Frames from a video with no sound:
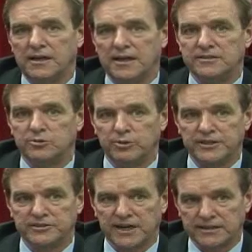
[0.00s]
at
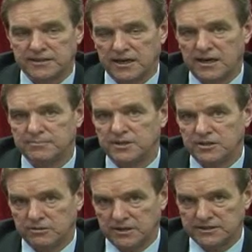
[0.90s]
twitter.com
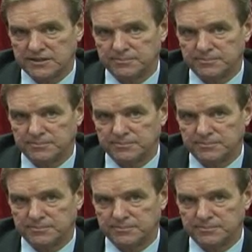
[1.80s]
U.S.